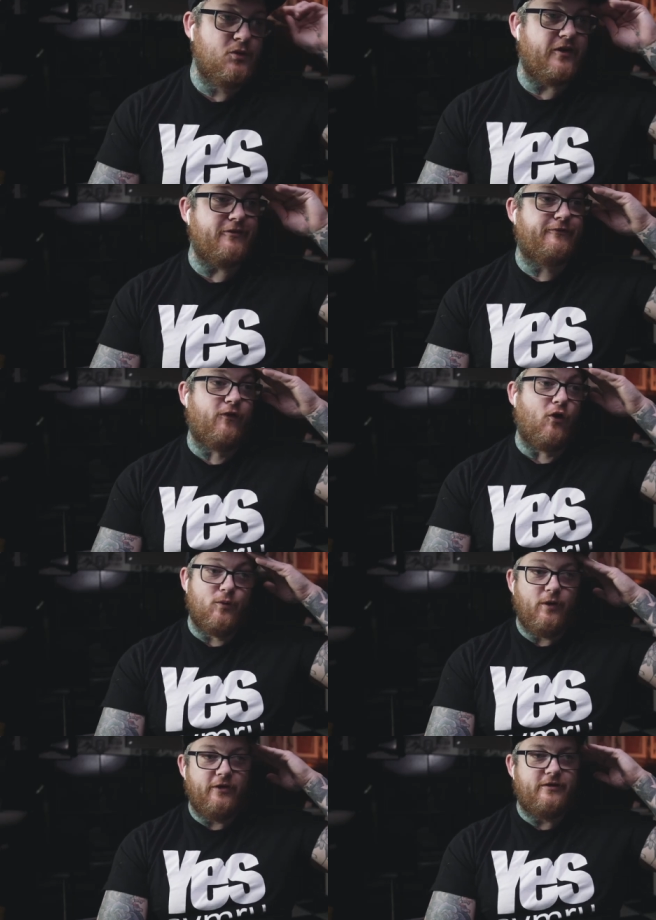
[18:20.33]
moving
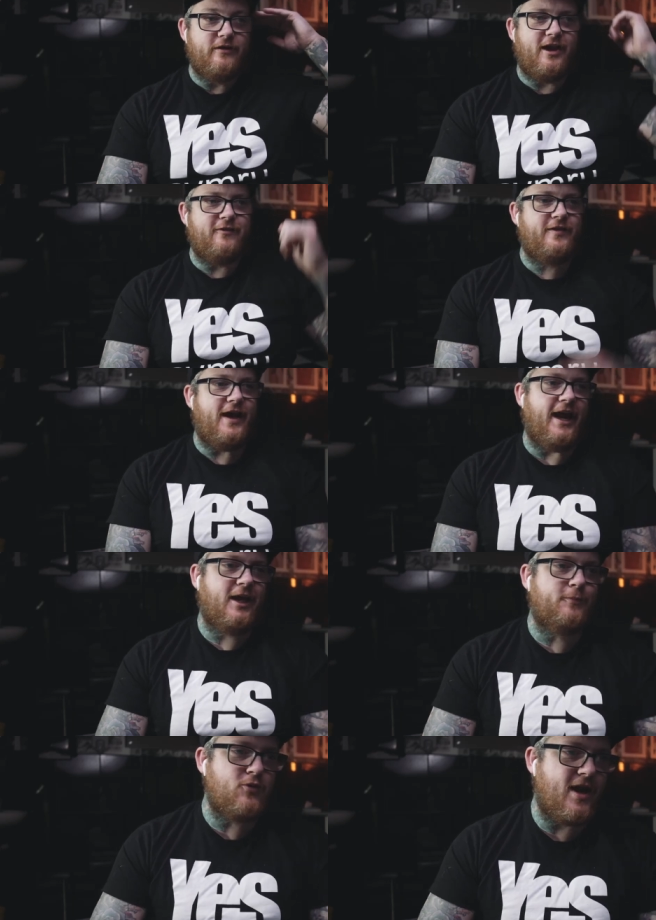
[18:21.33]
forward, if the
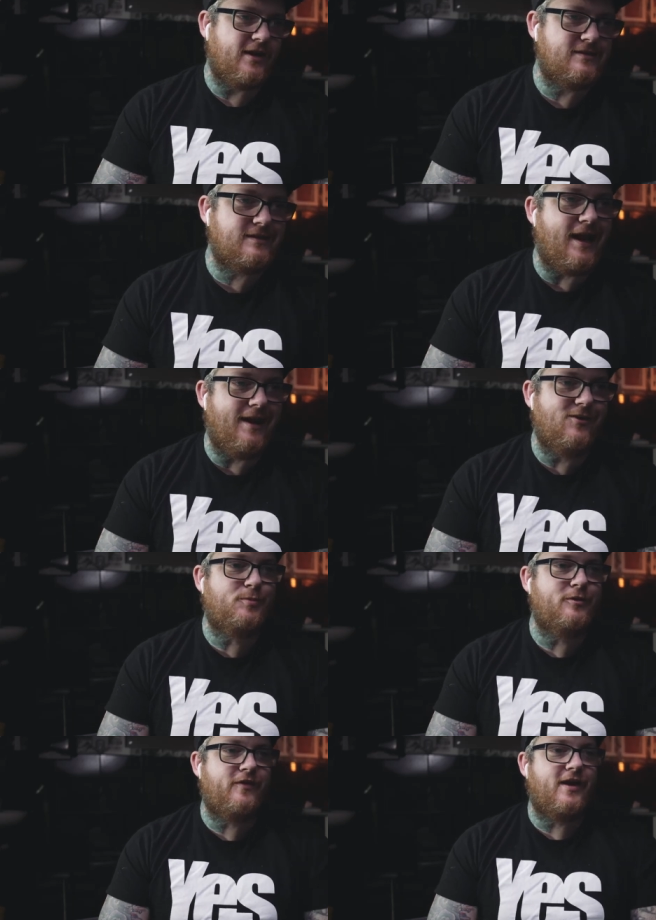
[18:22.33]
ink brands
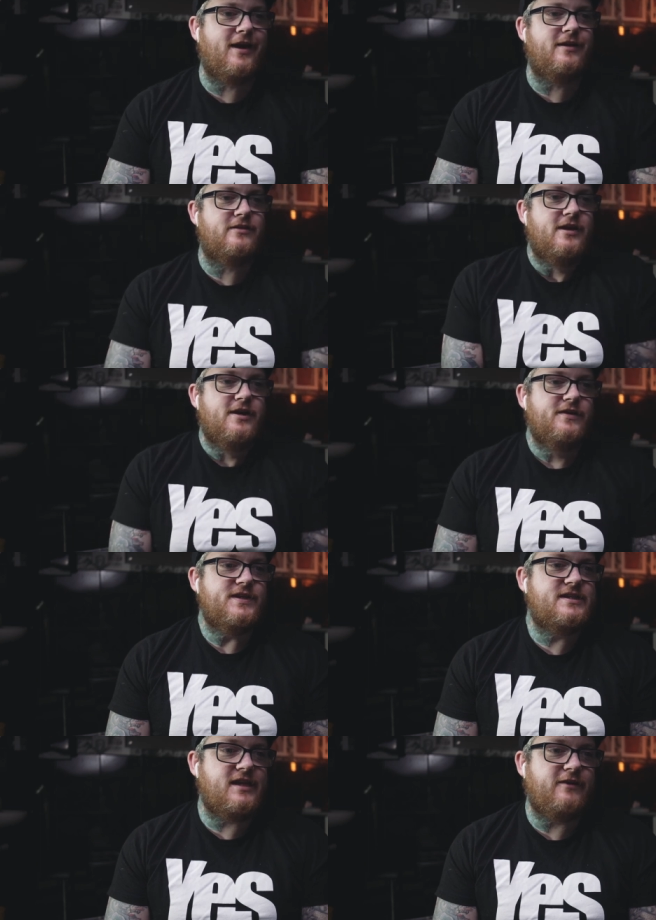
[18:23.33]
cannot provide
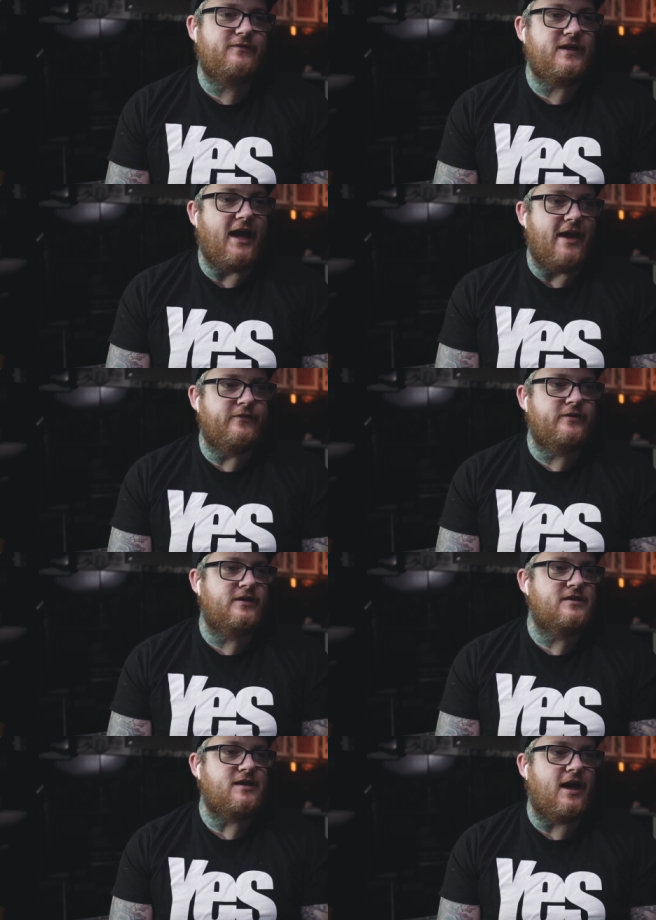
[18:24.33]
the safety
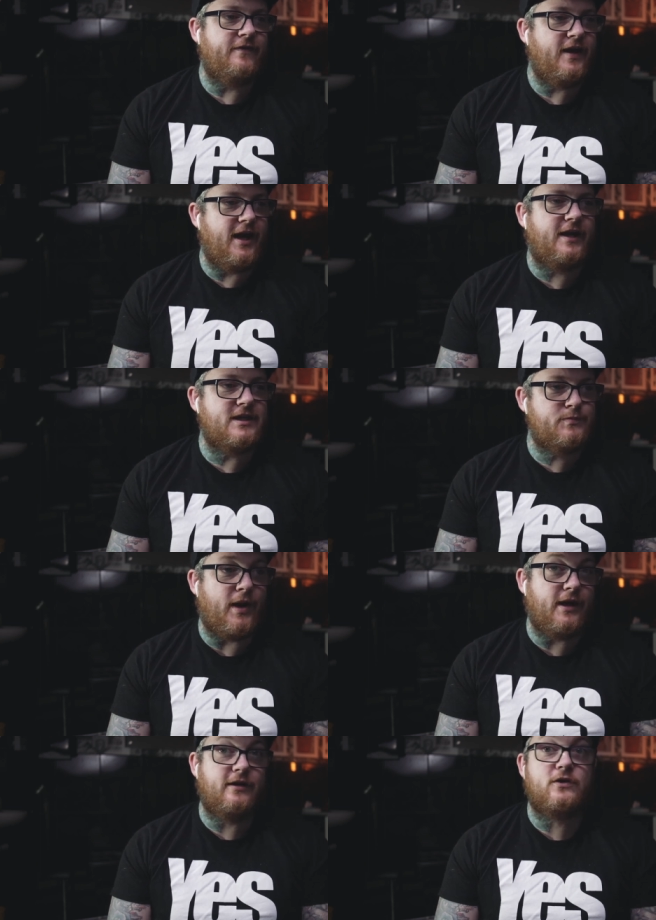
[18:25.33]
evidence and the ink is
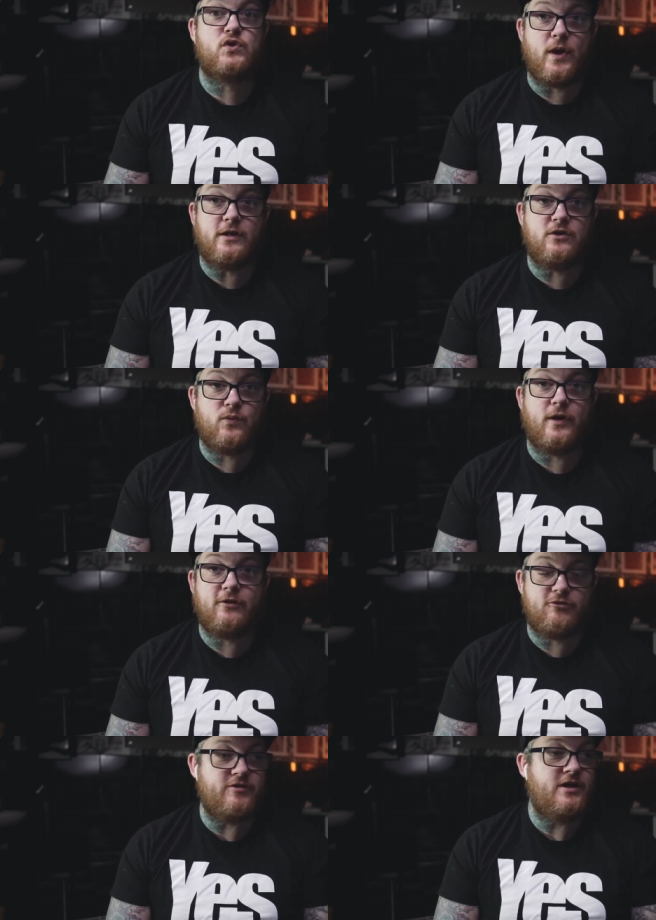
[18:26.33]
banned in
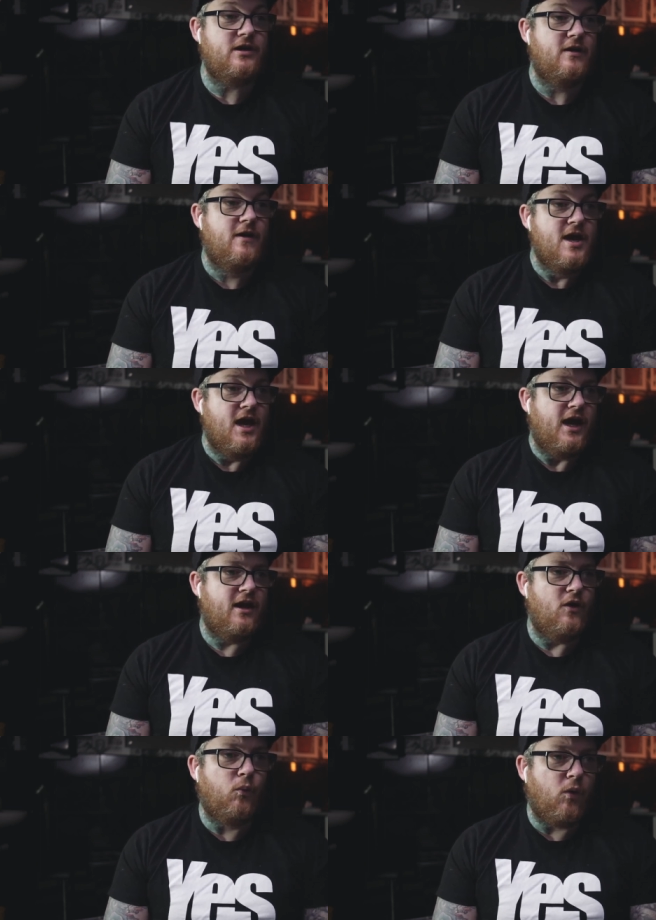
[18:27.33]
2023,
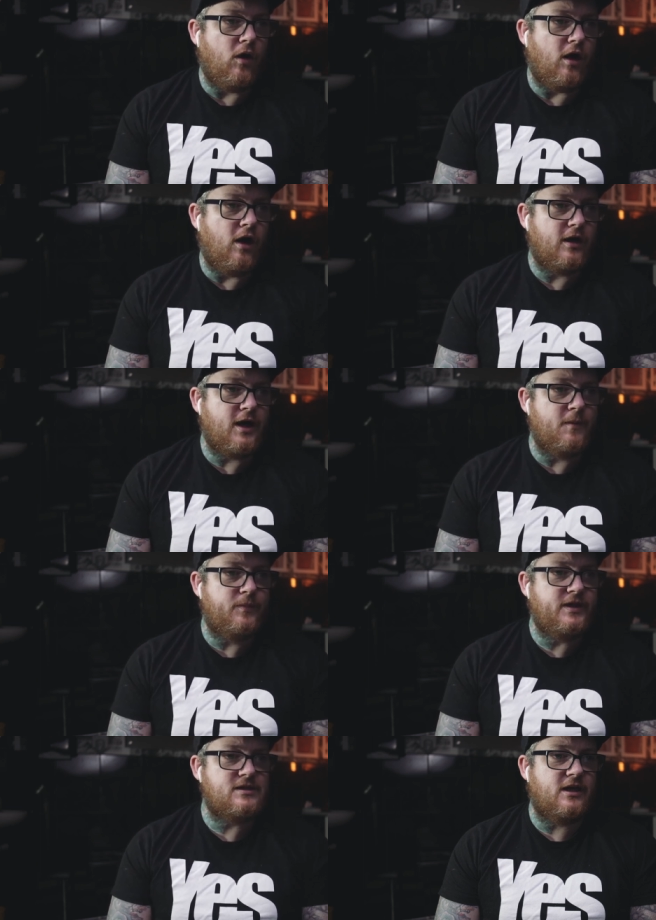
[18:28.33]
what are
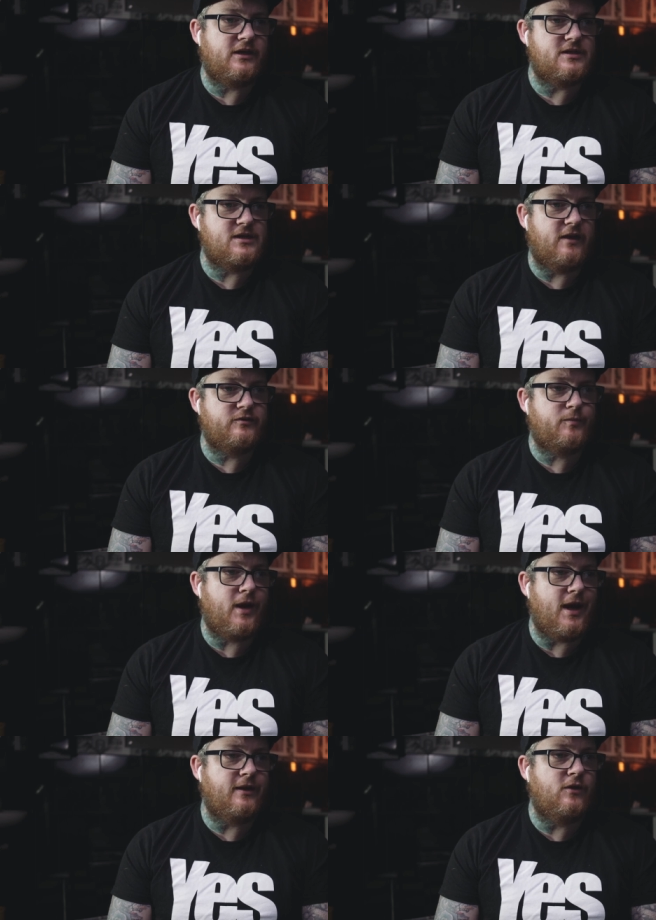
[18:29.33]
companies like yourselves
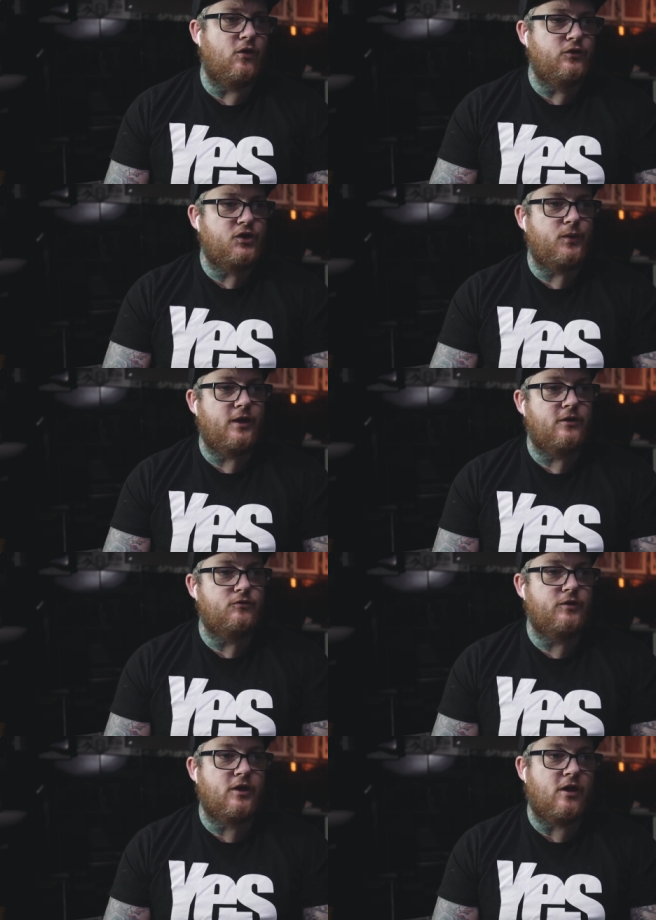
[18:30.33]
planning on
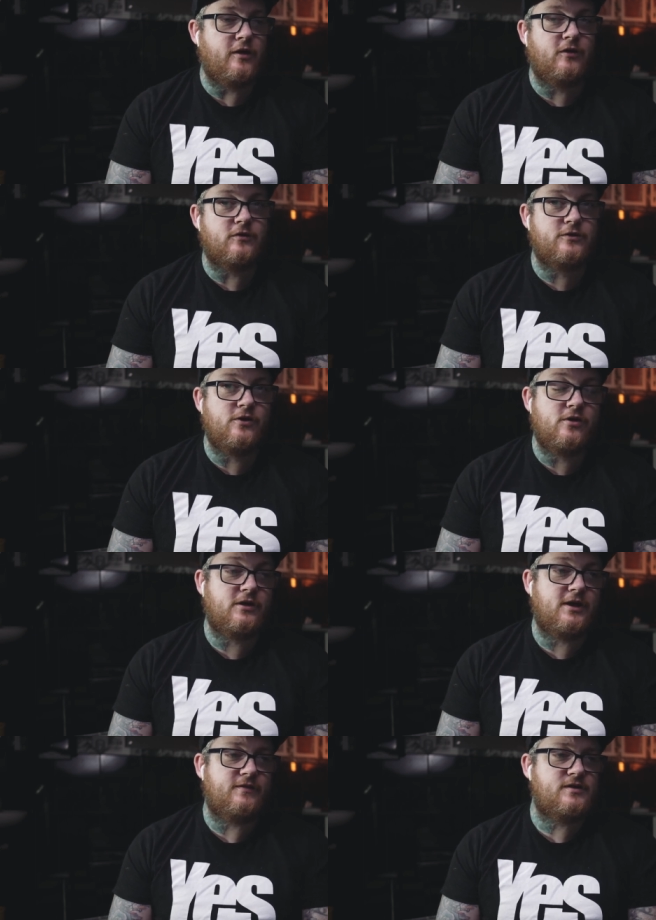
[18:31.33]
doing regarding
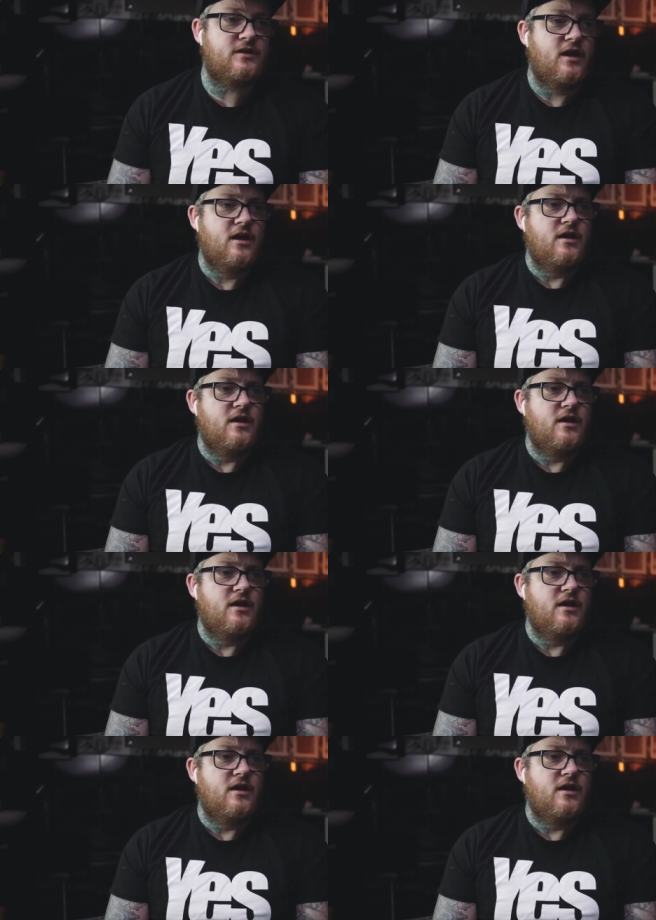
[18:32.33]
alternatives?